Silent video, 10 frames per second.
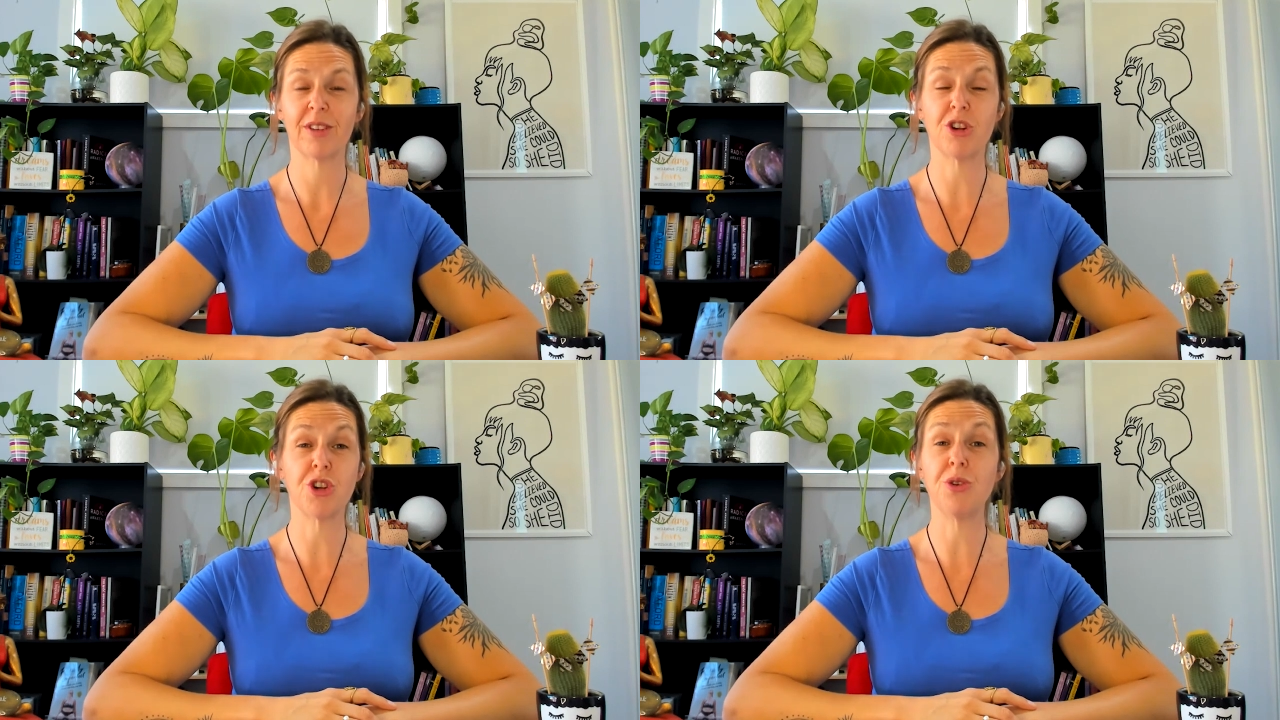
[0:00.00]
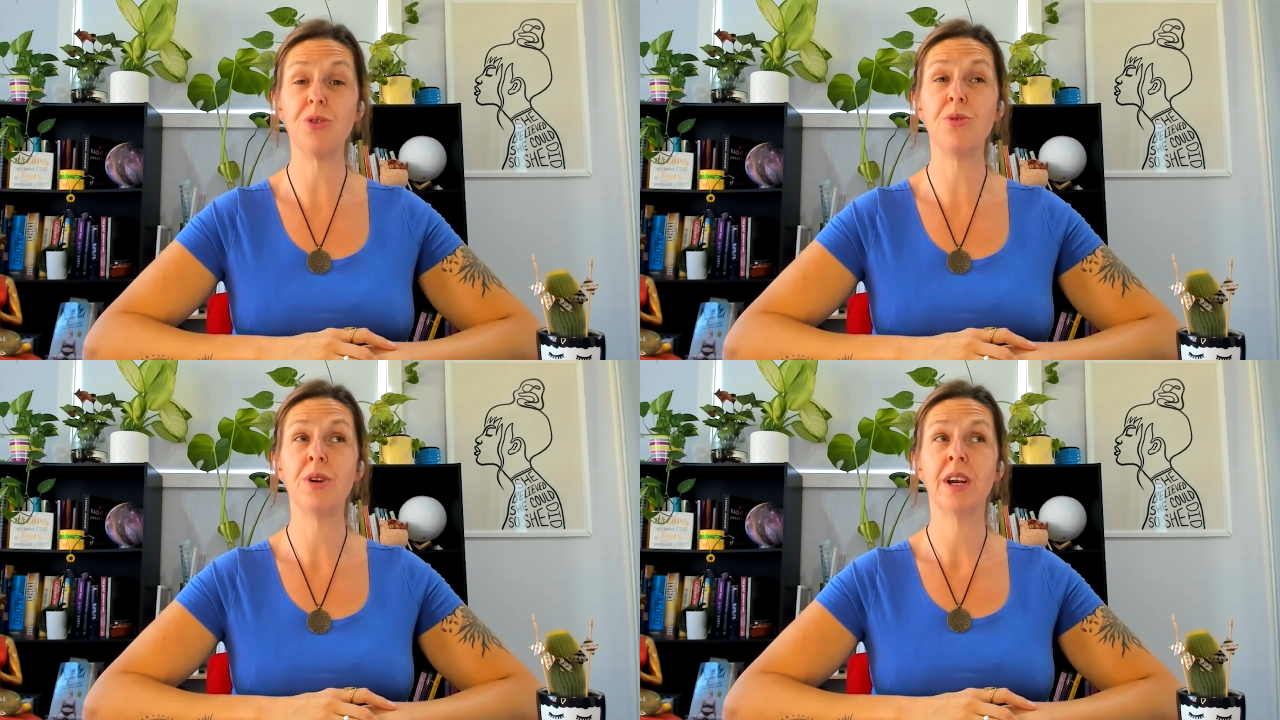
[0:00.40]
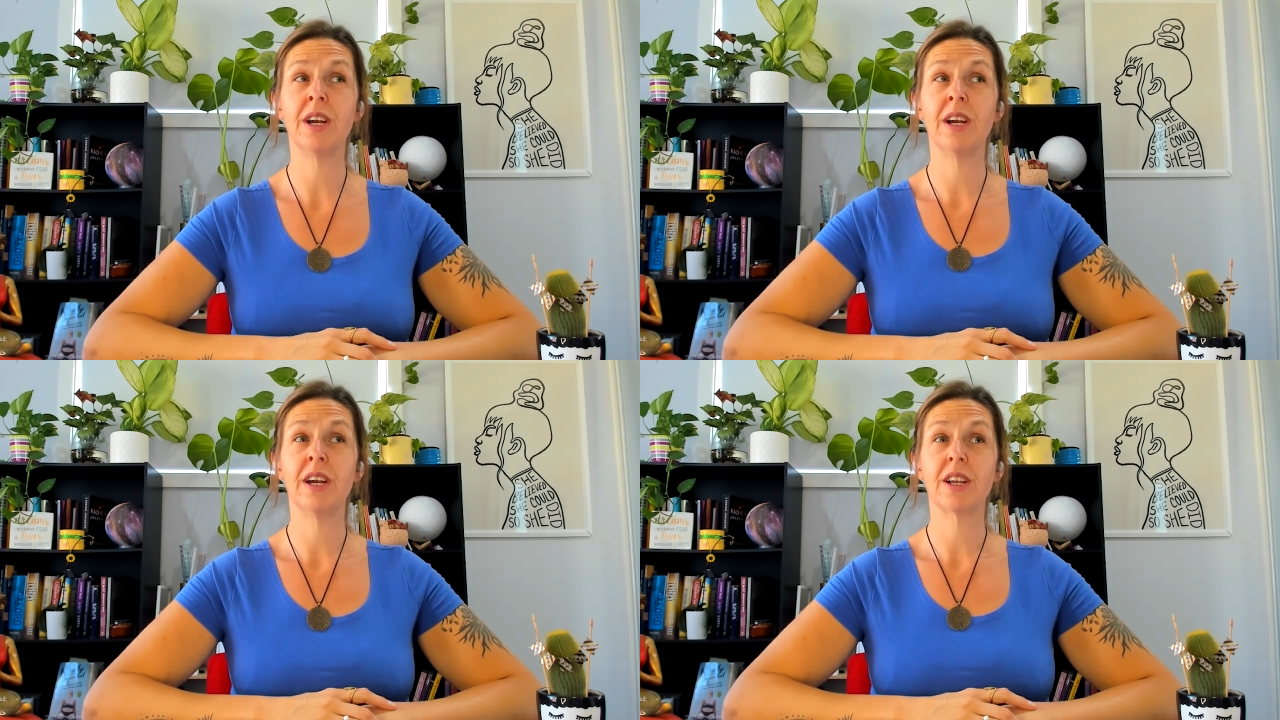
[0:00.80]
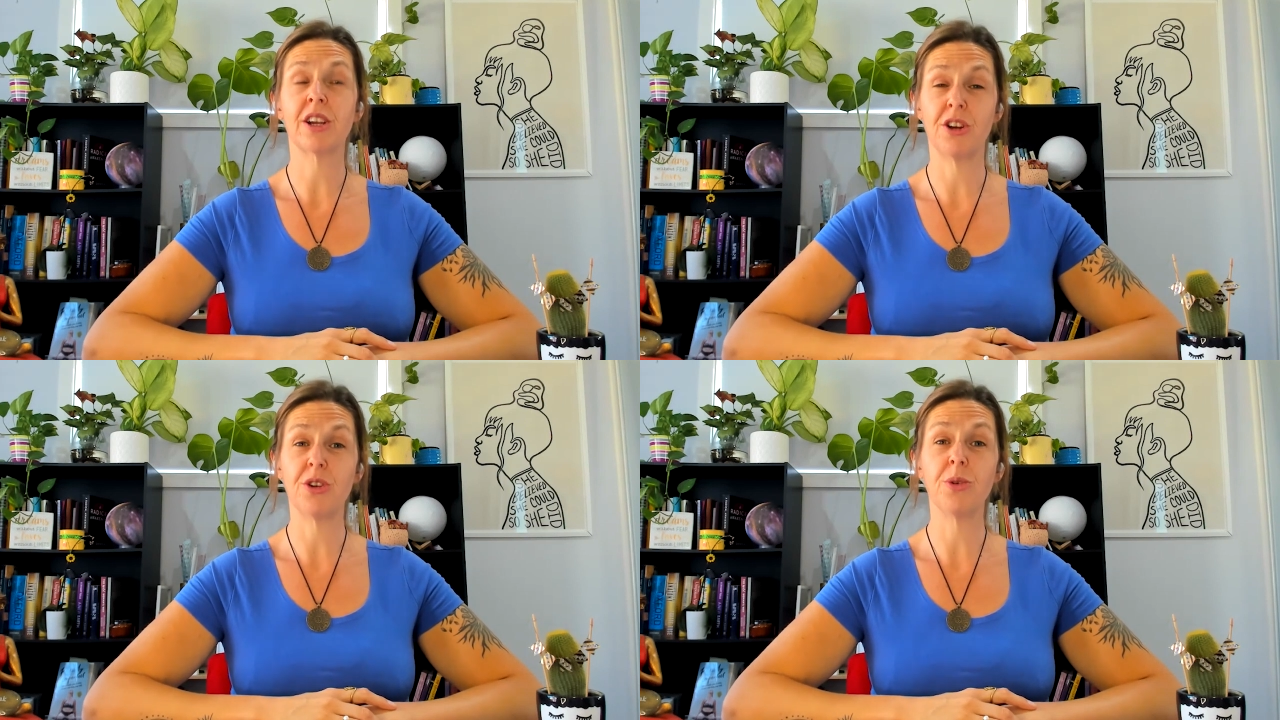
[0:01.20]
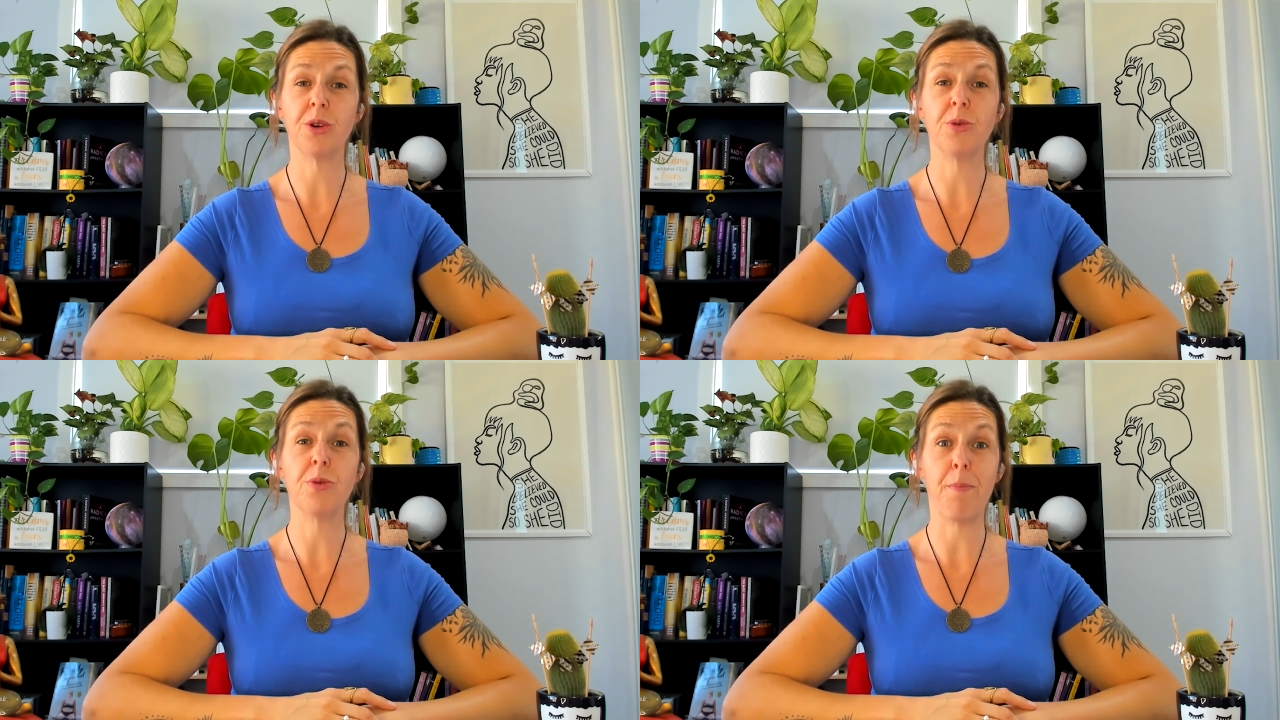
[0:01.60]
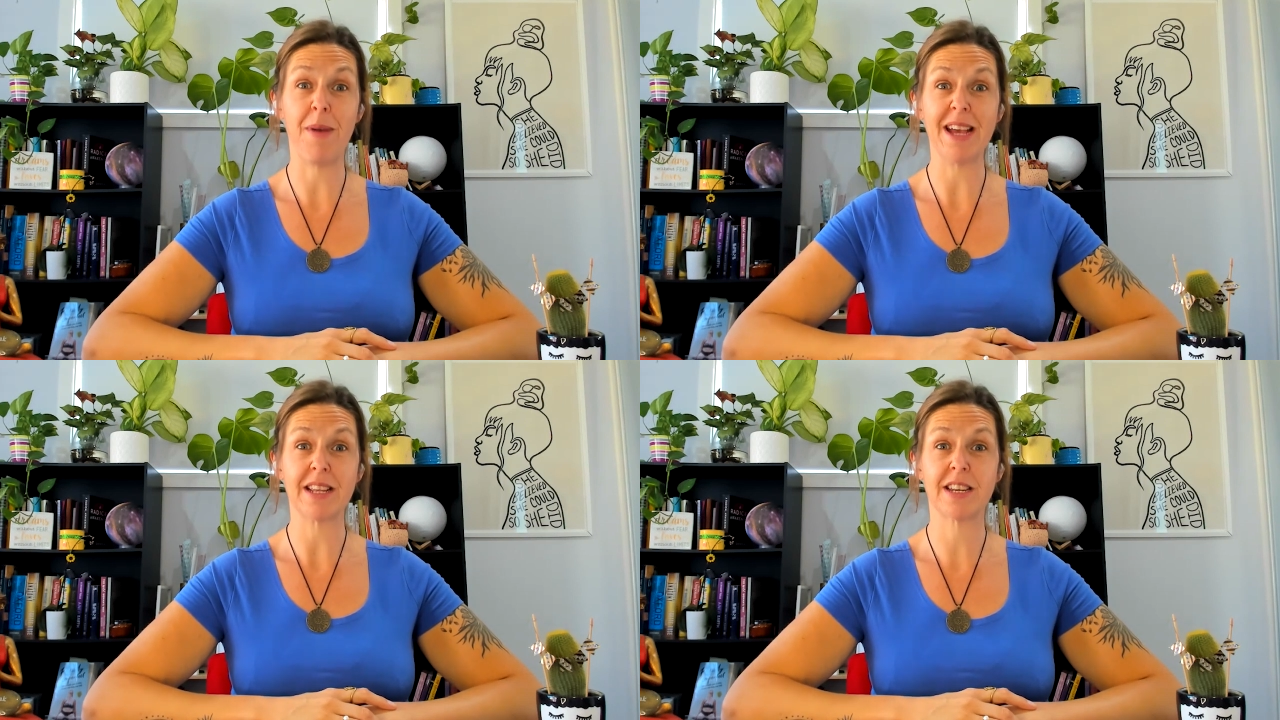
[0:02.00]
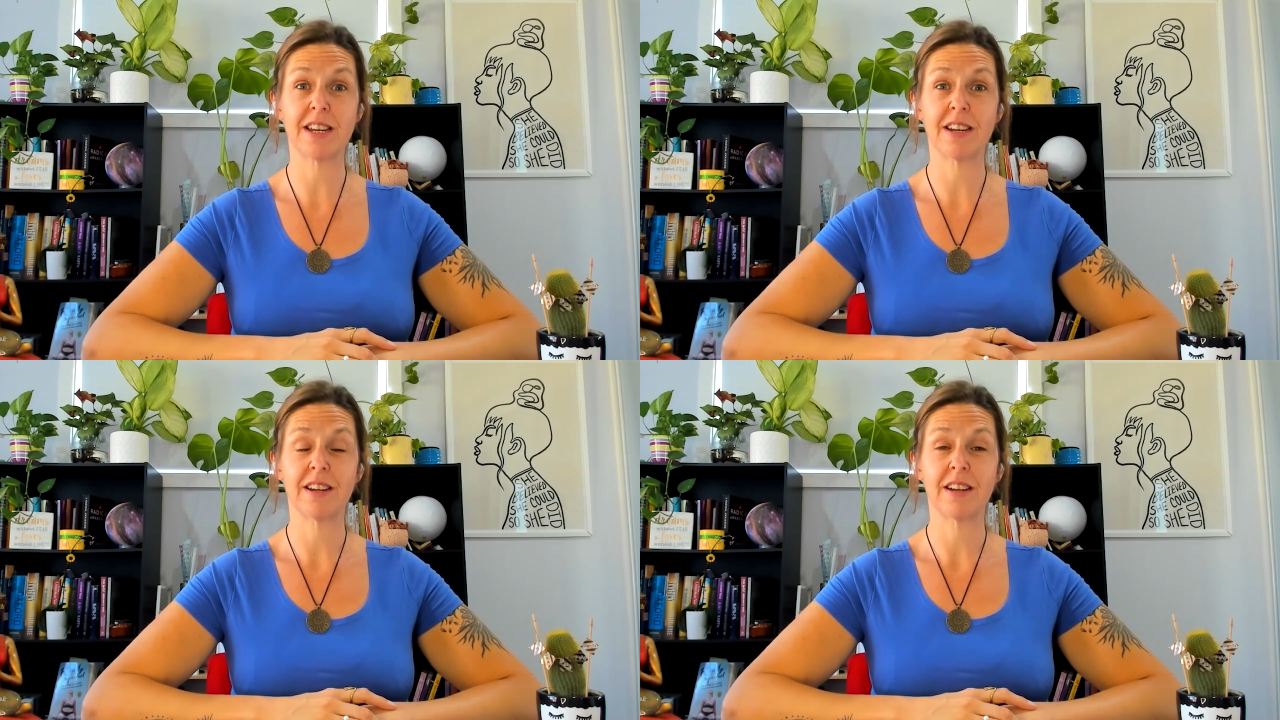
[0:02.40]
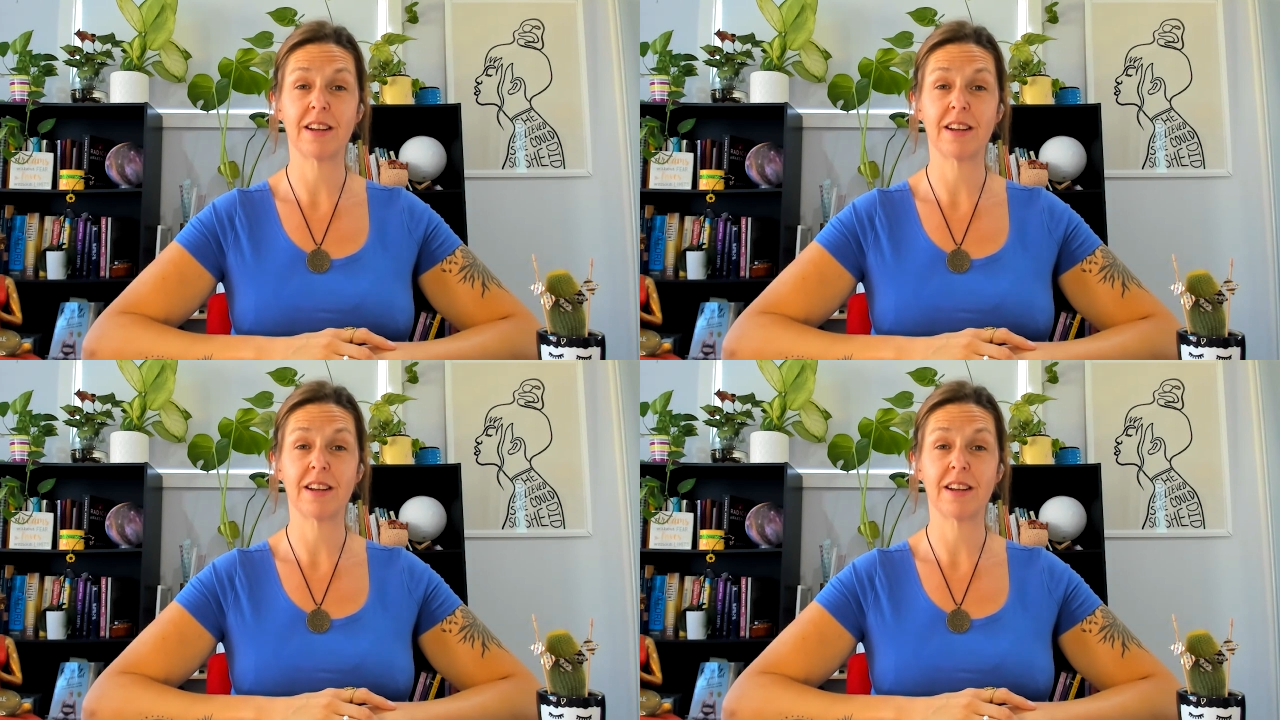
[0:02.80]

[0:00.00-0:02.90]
because you can do you the best.